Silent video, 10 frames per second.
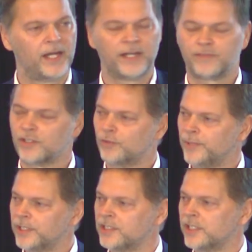After
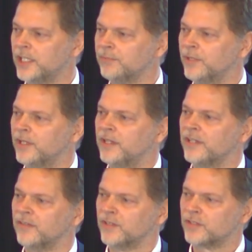incubation time,
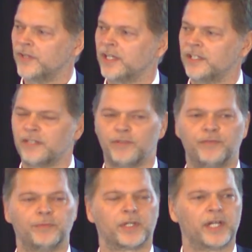they retract liquid
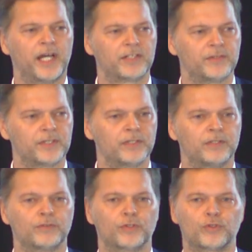from the cartridge
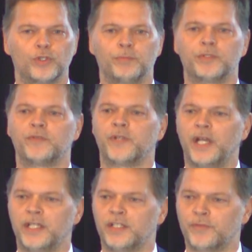to determine if there was
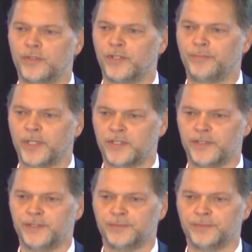any growth of bacteria.